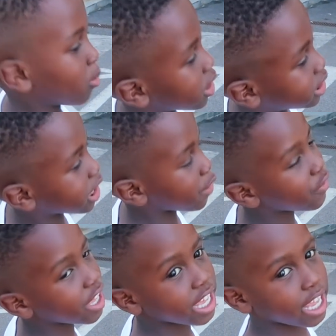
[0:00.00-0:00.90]
want to see
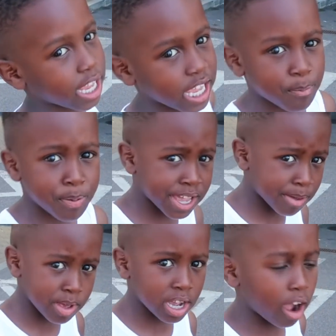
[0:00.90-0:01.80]
if it can
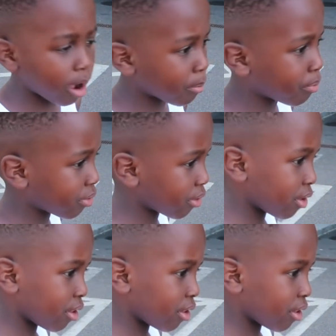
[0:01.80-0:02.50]
pick me up. You're not